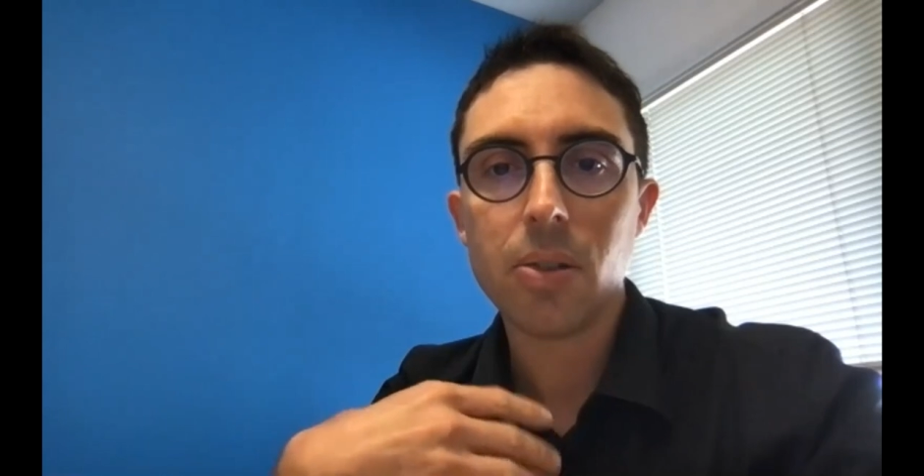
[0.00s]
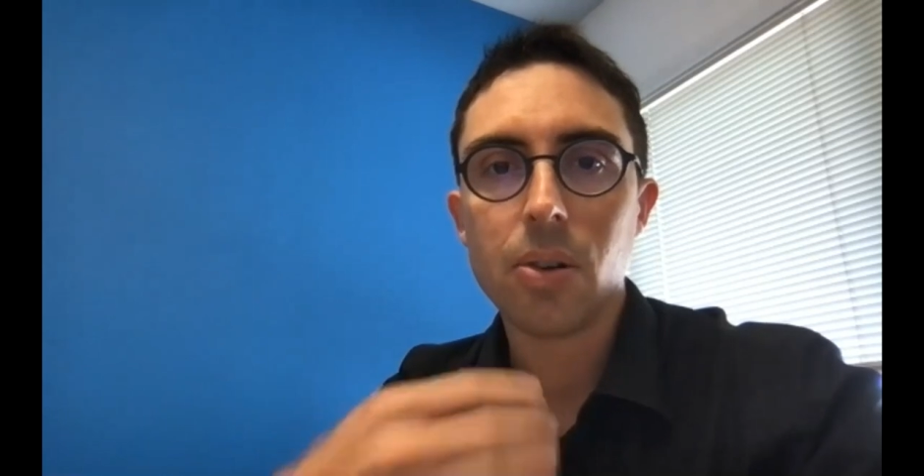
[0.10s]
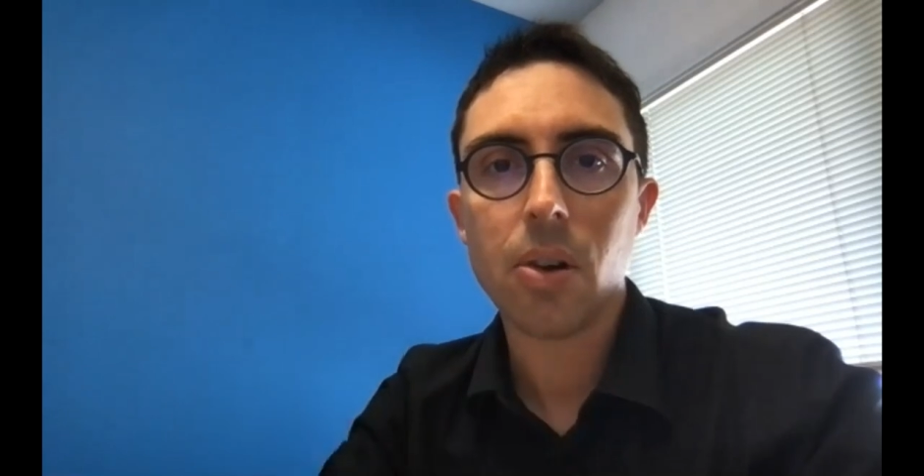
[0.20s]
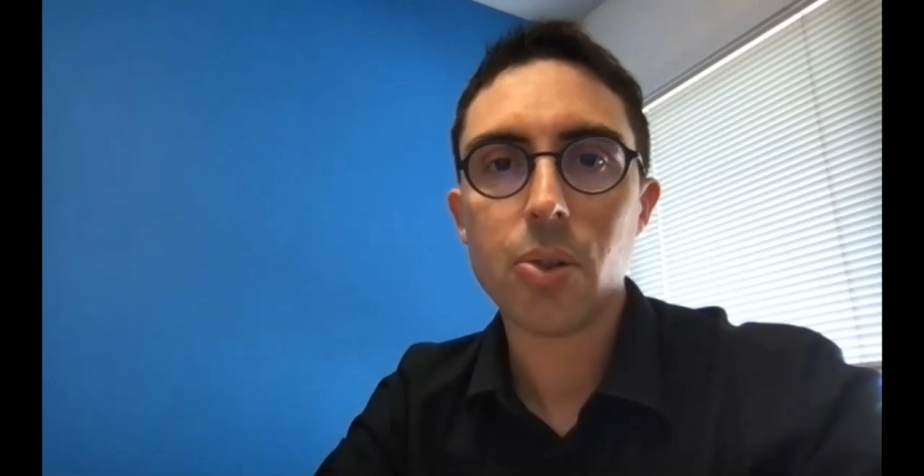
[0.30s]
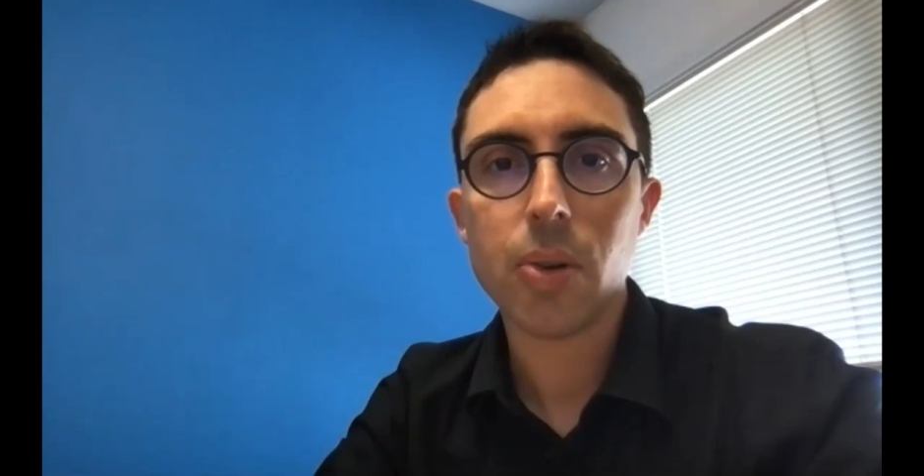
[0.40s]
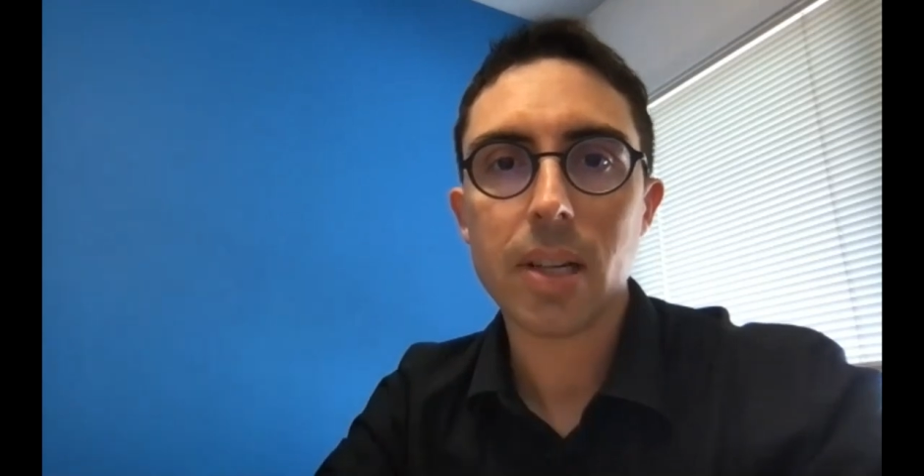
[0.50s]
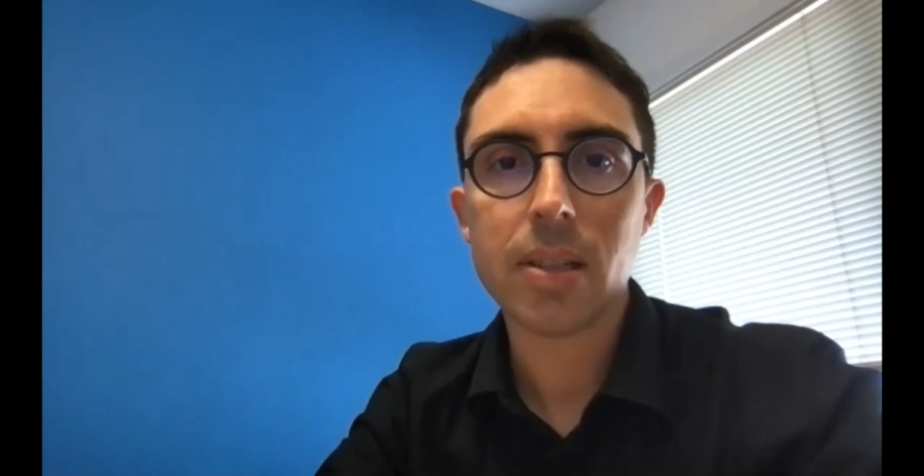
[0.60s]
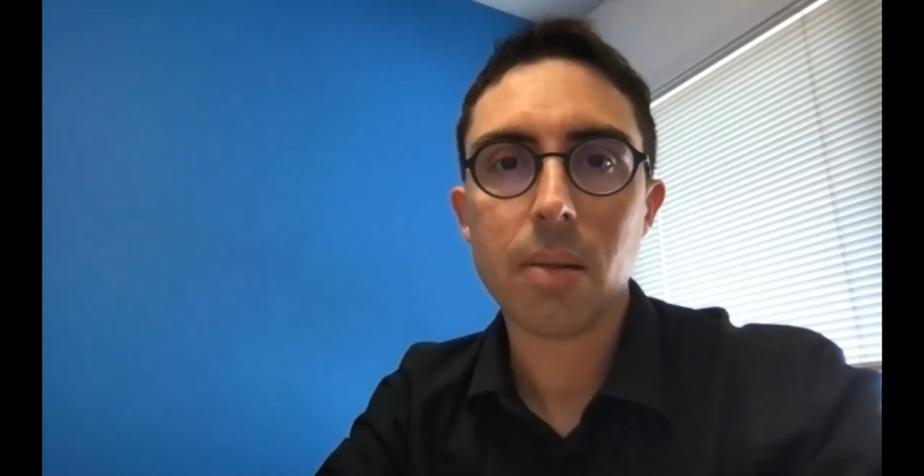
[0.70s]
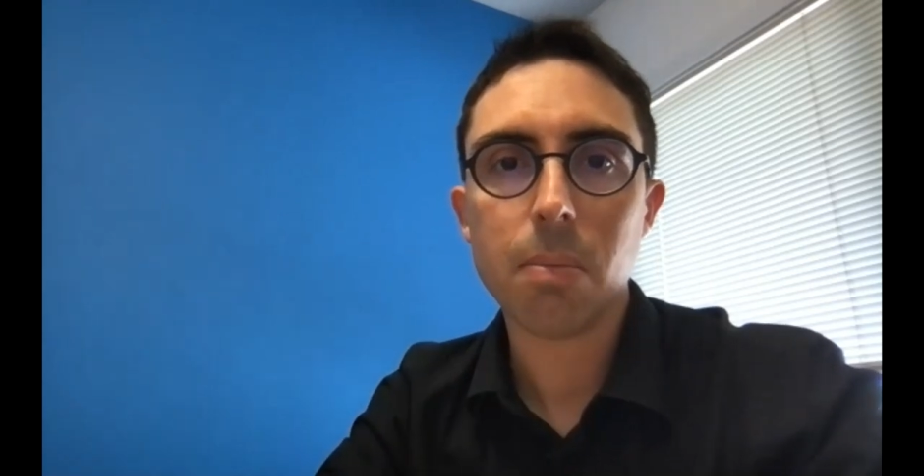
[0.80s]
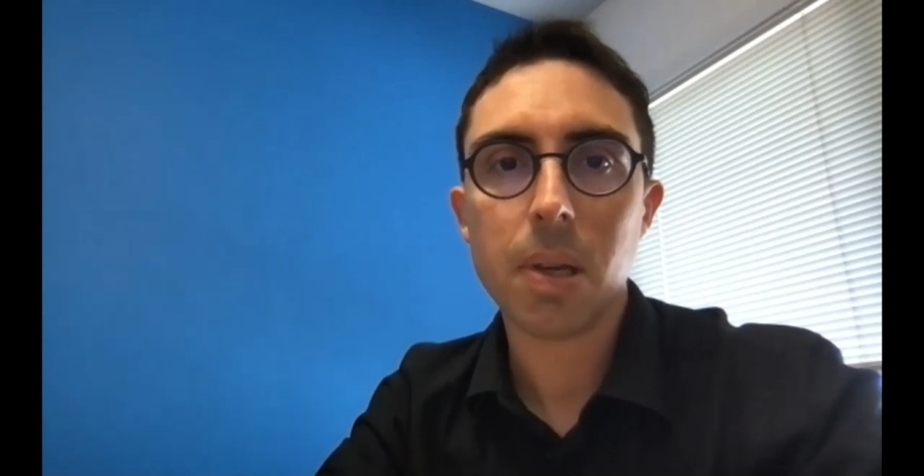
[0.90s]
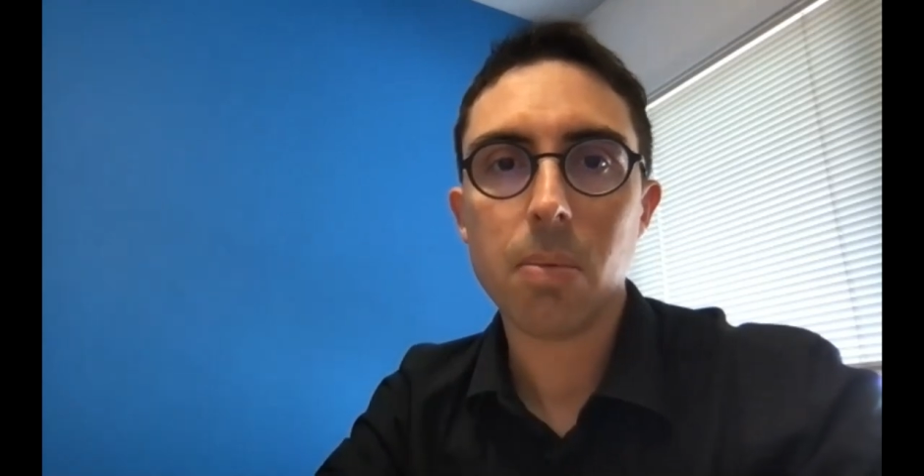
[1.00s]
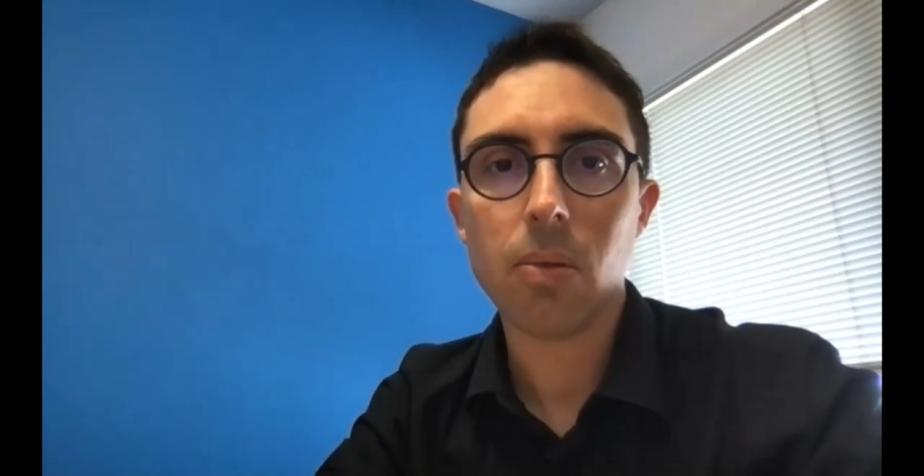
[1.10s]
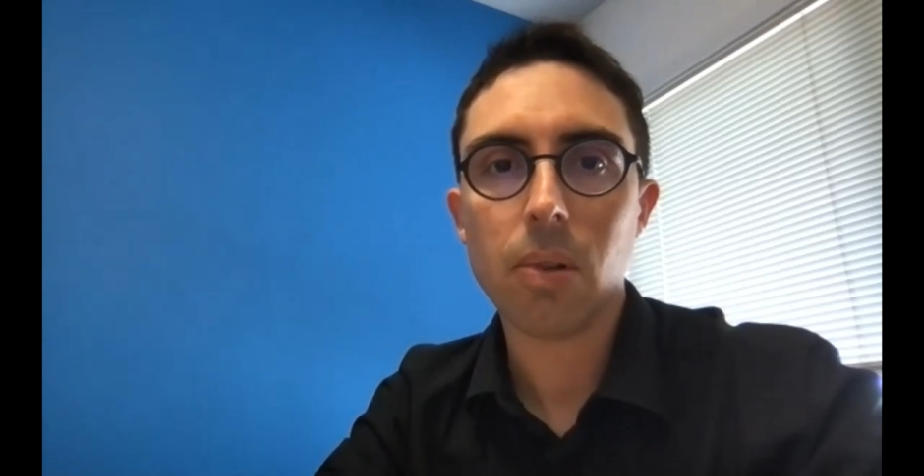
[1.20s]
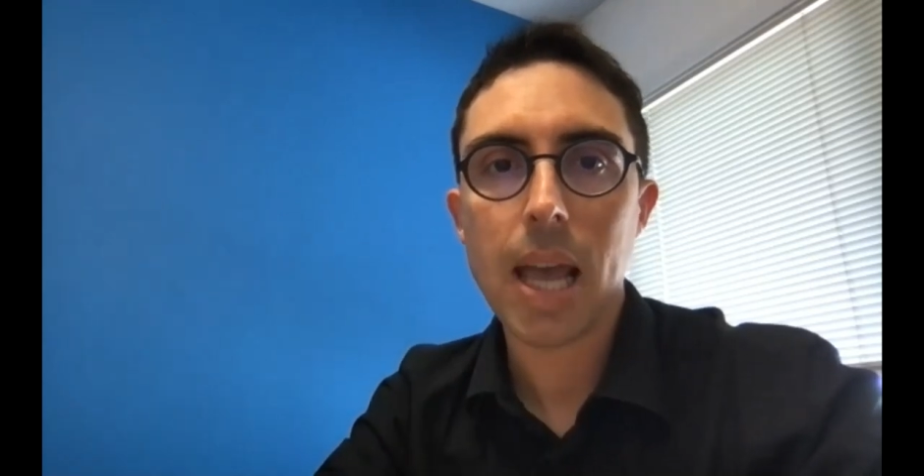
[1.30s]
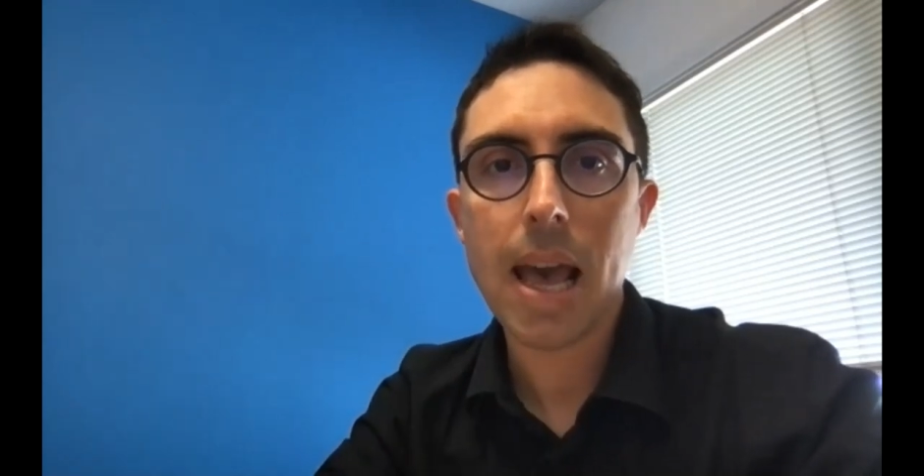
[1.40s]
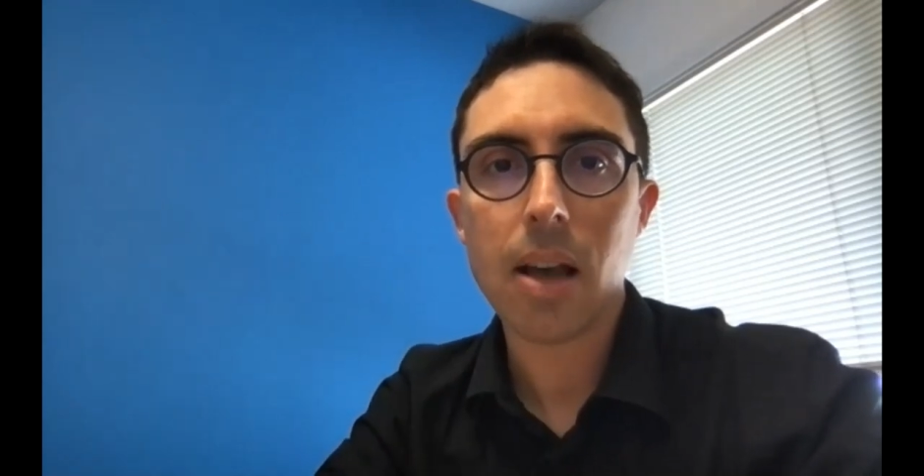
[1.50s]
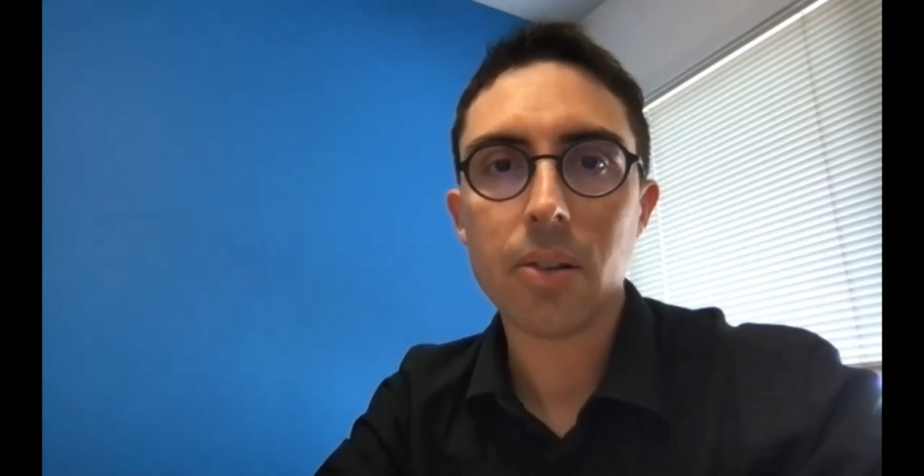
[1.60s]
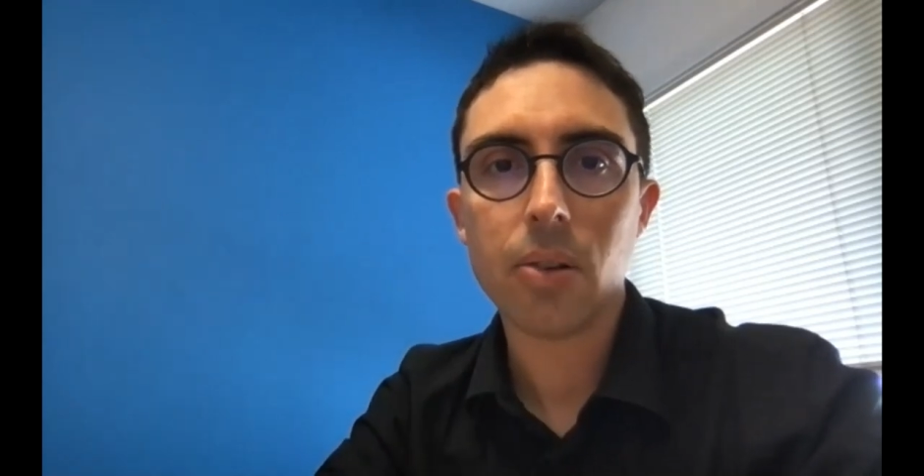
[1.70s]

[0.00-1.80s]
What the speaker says: you're contracting people out,